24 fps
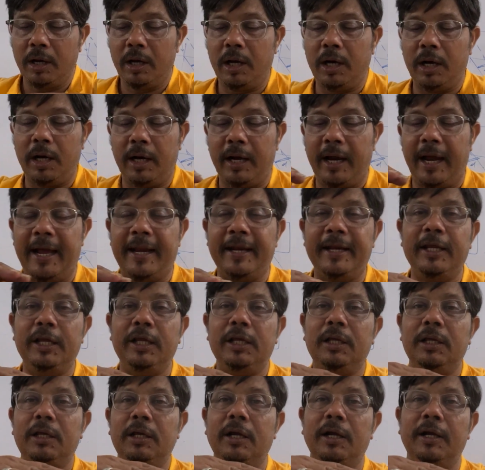
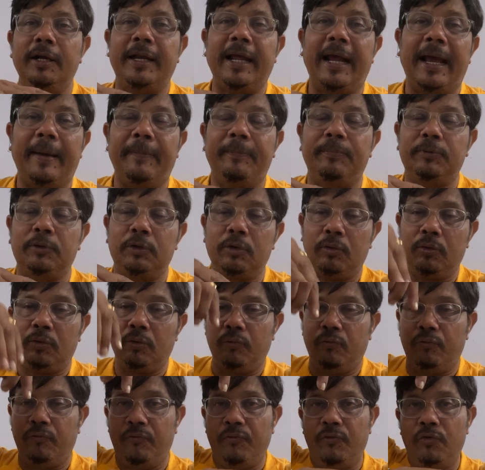any depth
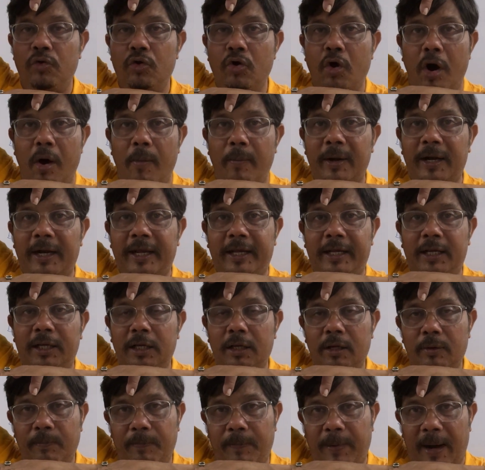normally
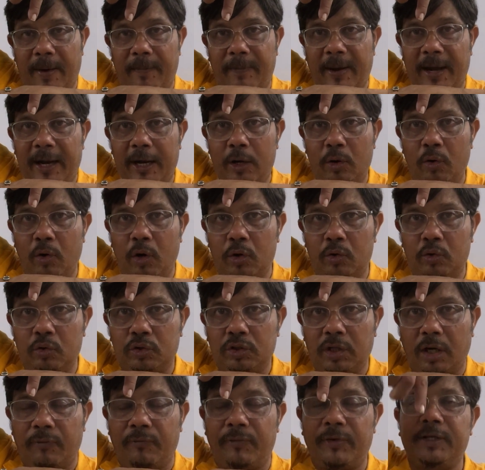perpendicular to
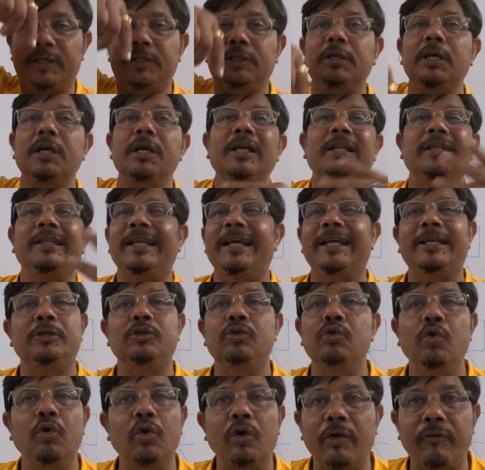surface, there is
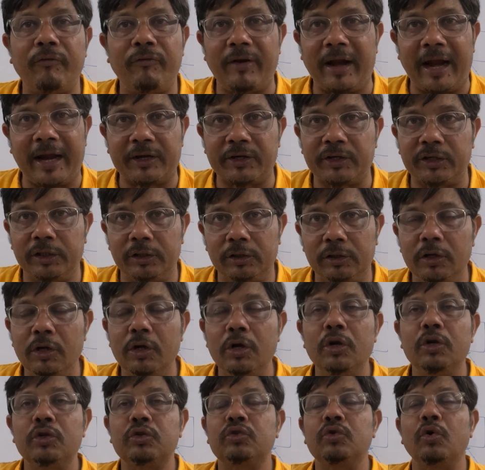no refraction.
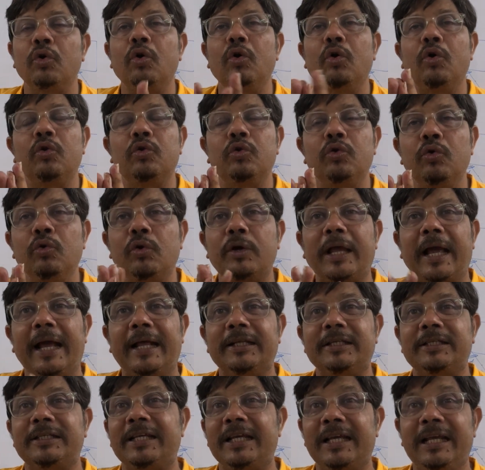So you
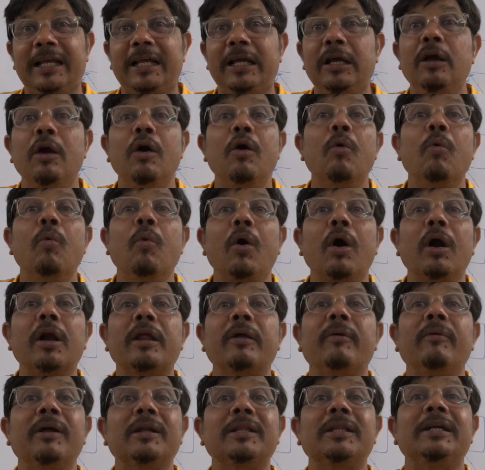can see
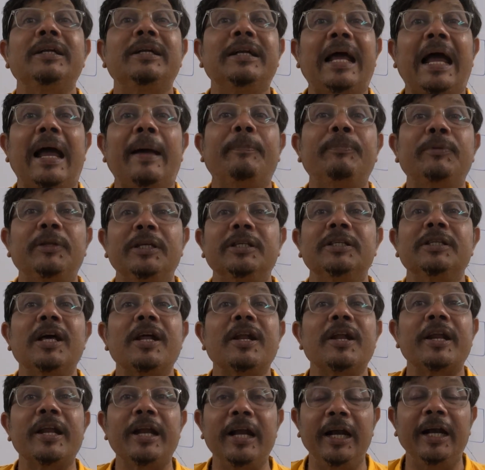whatever the depth is a
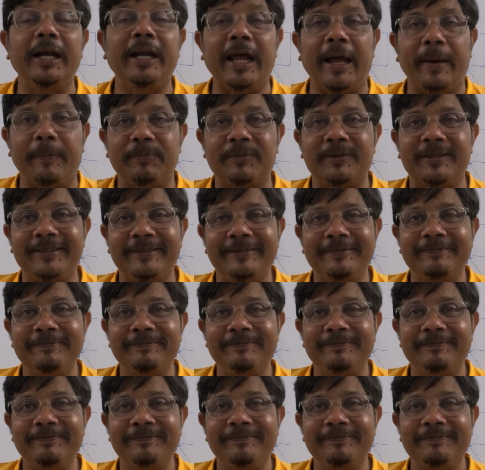real depth.